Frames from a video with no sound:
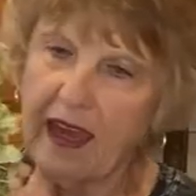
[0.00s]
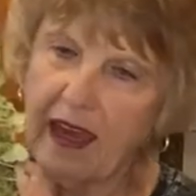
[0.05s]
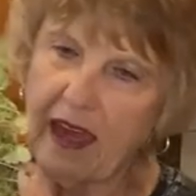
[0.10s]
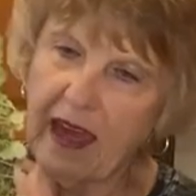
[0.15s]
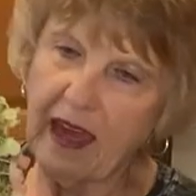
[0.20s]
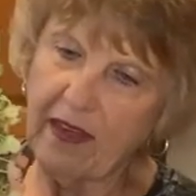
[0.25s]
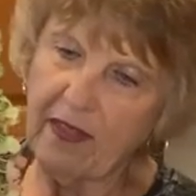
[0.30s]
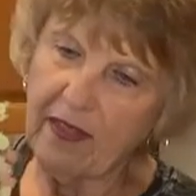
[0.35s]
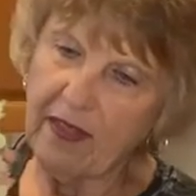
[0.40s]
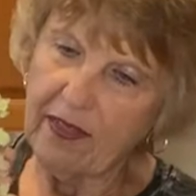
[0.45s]

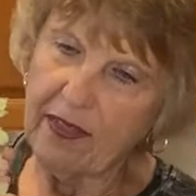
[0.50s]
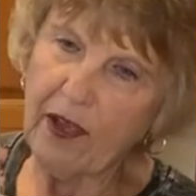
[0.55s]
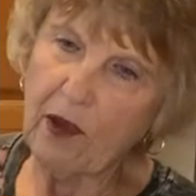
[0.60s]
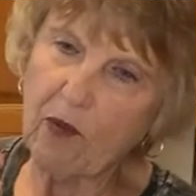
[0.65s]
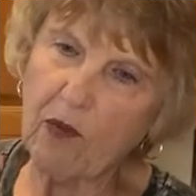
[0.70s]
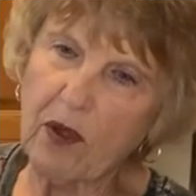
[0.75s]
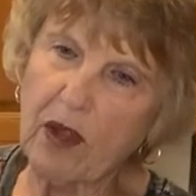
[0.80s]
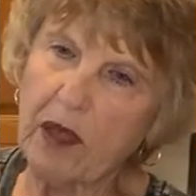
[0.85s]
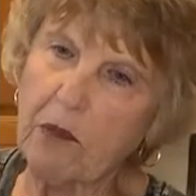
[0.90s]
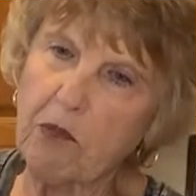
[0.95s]
And they're
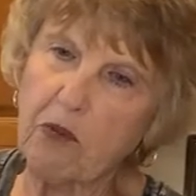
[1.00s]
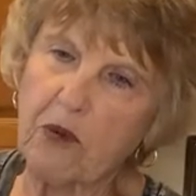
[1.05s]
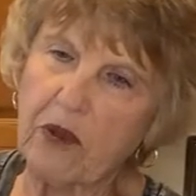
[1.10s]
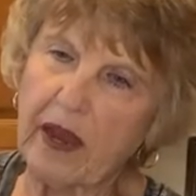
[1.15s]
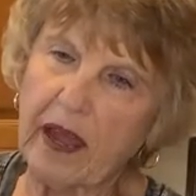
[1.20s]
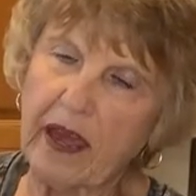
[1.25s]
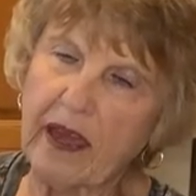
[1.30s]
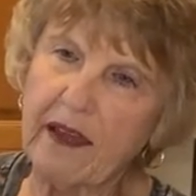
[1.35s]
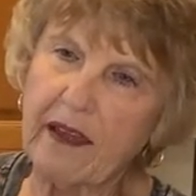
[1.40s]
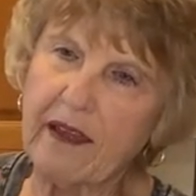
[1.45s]
really
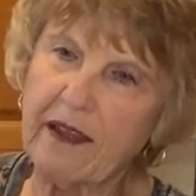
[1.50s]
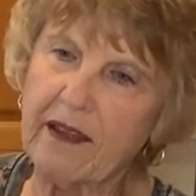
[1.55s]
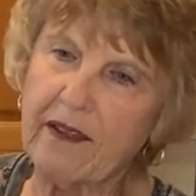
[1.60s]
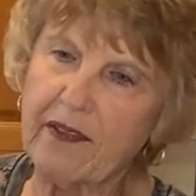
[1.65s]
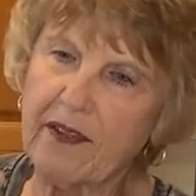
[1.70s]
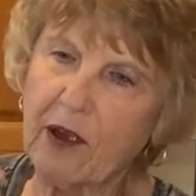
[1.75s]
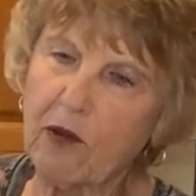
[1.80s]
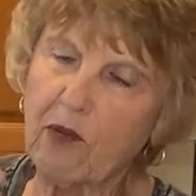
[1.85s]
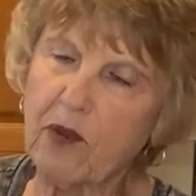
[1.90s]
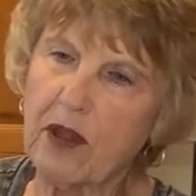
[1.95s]
pretty.
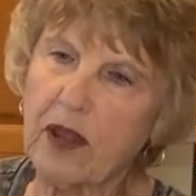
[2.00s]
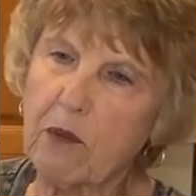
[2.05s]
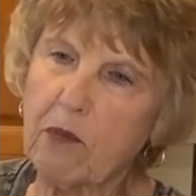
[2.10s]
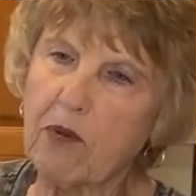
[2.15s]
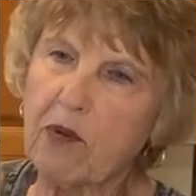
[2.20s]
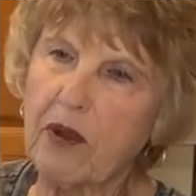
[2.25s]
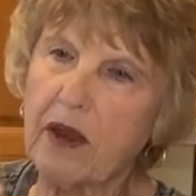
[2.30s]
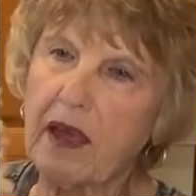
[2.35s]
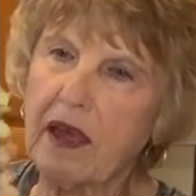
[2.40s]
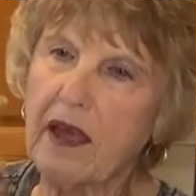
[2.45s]
They're really
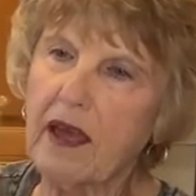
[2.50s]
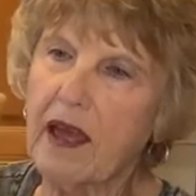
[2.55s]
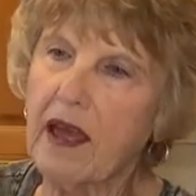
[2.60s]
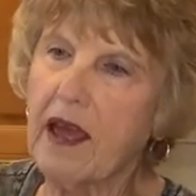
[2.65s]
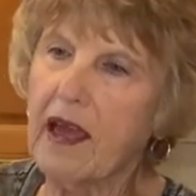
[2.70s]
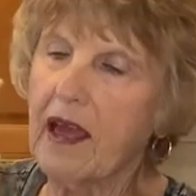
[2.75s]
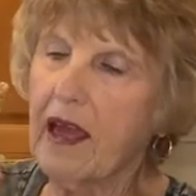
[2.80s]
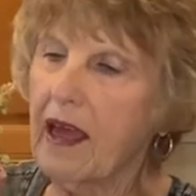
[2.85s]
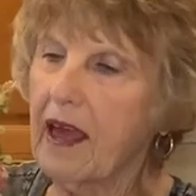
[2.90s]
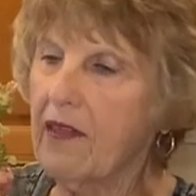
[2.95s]
pretty.
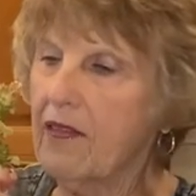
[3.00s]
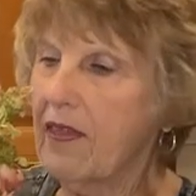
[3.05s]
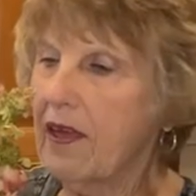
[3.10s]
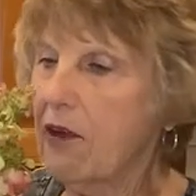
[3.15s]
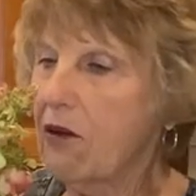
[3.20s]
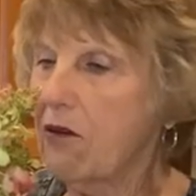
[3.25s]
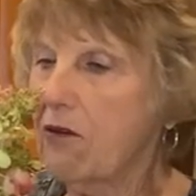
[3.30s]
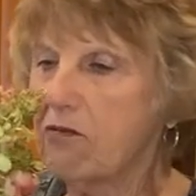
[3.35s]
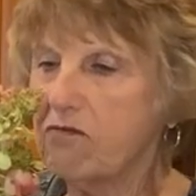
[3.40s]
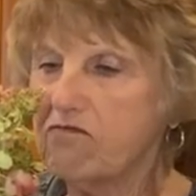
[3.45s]
And
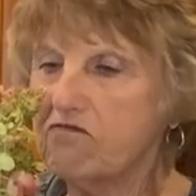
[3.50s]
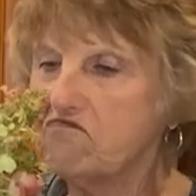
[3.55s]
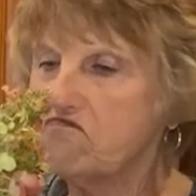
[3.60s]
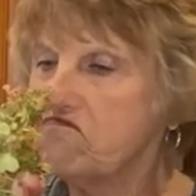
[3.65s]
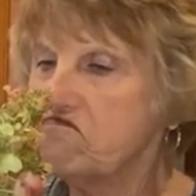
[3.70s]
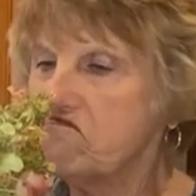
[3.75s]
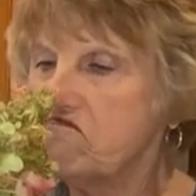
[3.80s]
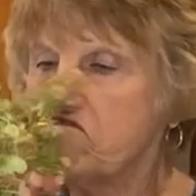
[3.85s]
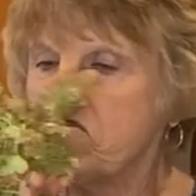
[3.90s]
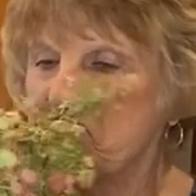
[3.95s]
they're
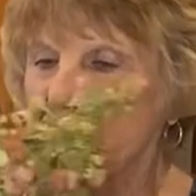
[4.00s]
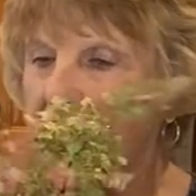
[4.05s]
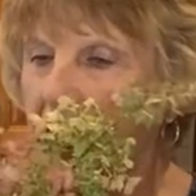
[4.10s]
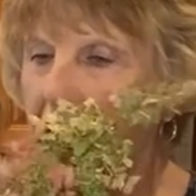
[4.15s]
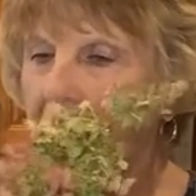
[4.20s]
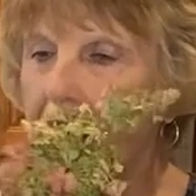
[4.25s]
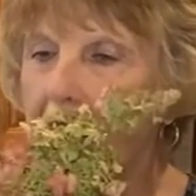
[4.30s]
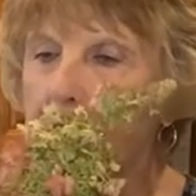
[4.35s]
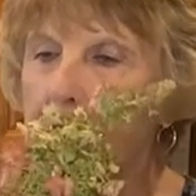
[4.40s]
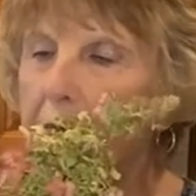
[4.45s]

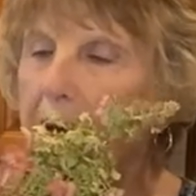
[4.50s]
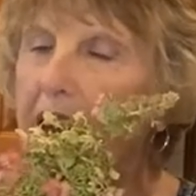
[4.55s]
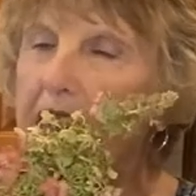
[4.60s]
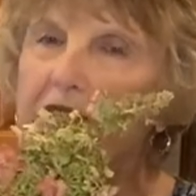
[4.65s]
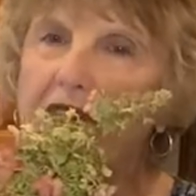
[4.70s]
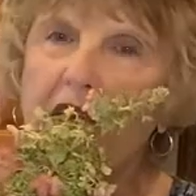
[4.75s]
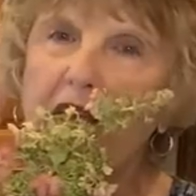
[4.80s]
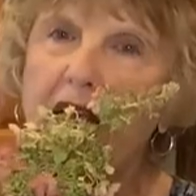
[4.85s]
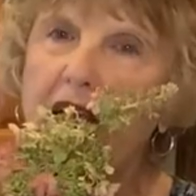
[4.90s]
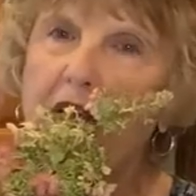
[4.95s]

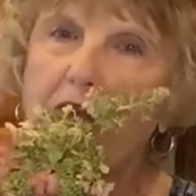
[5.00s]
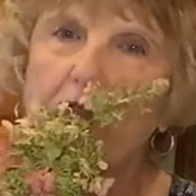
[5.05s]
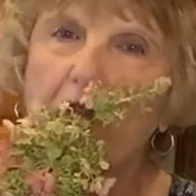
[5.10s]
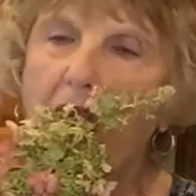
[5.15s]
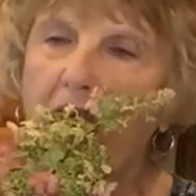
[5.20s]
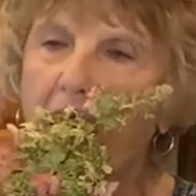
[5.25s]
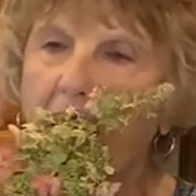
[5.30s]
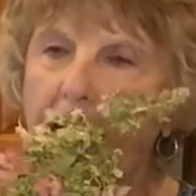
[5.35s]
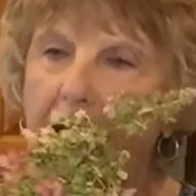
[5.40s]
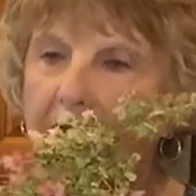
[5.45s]
basically
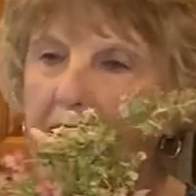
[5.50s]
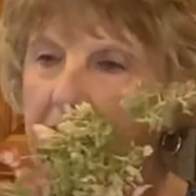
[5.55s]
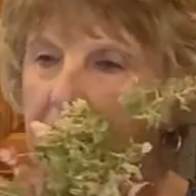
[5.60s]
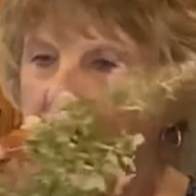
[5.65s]
dry.